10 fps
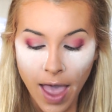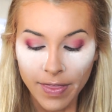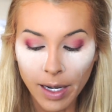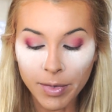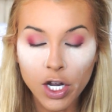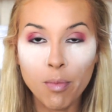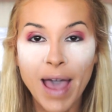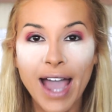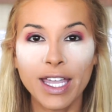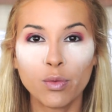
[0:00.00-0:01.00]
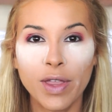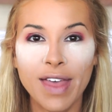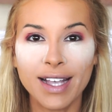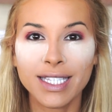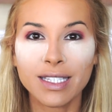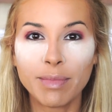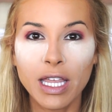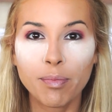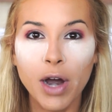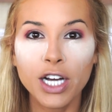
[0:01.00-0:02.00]
And then I'm gonna go back in with that
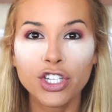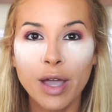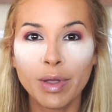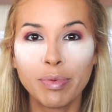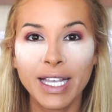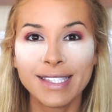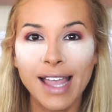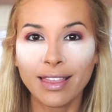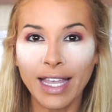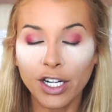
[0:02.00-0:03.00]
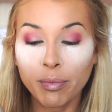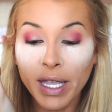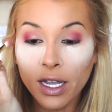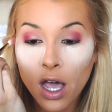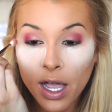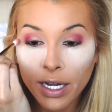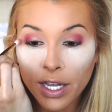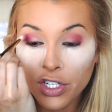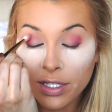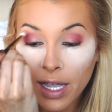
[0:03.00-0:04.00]
Smith brush that we placed that lighter pink on
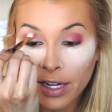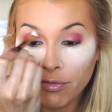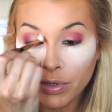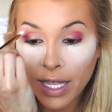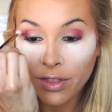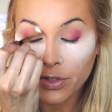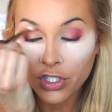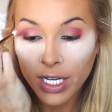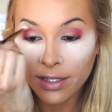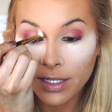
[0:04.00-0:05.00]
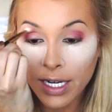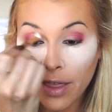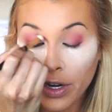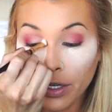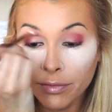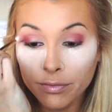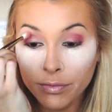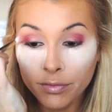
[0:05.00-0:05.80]
and just kind of blend those shades together.